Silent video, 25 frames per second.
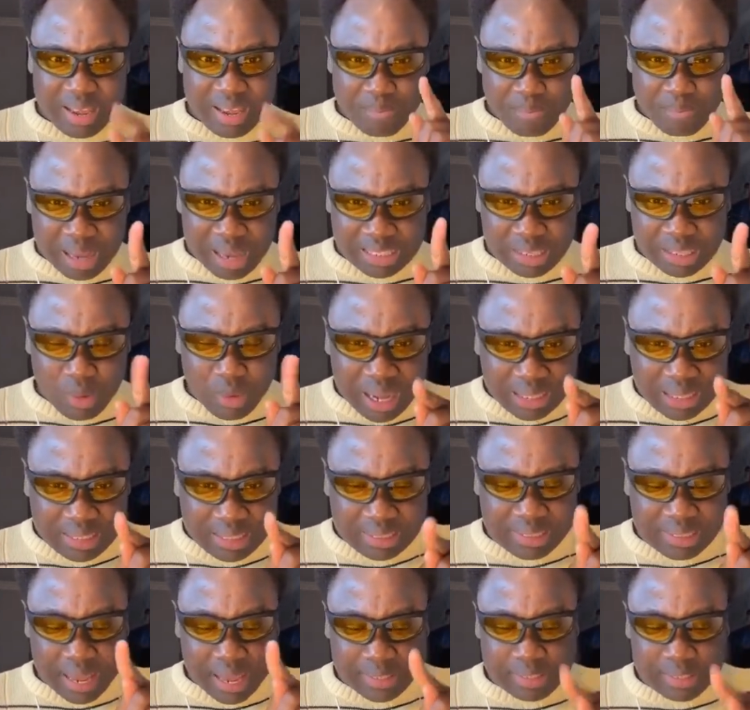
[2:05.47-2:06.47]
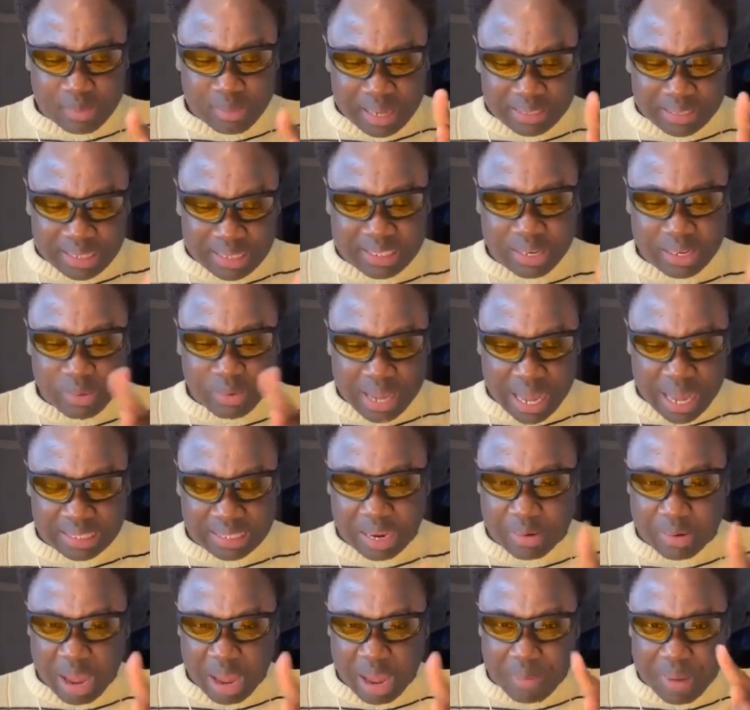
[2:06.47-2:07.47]
But the one test asked my sister, we asked
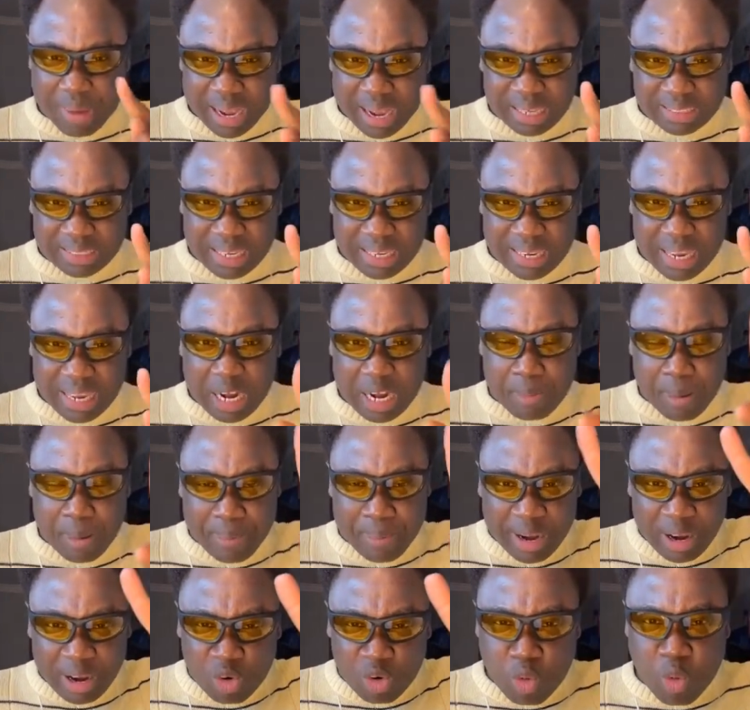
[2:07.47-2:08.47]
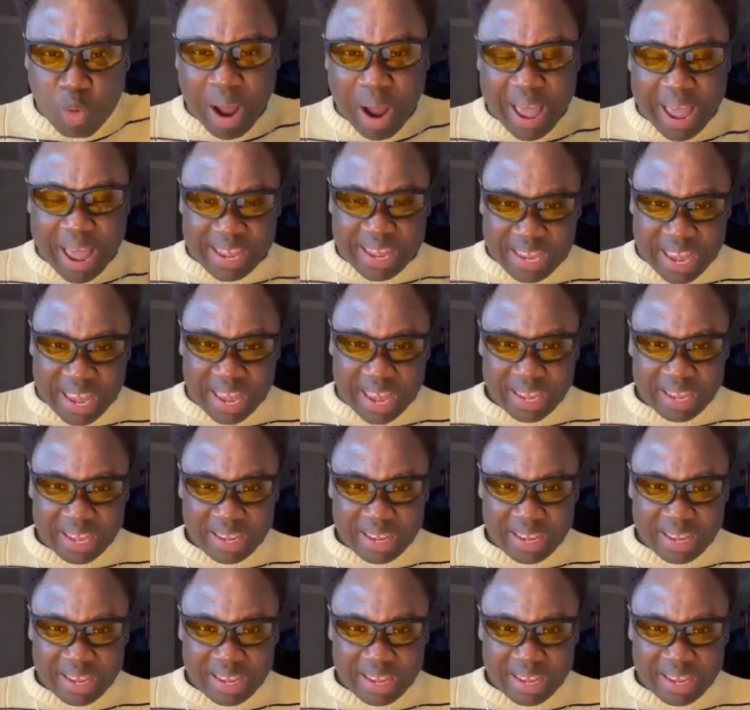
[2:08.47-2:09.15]
Rebecca, say, yeah, the papa and kuma, eh, yeah.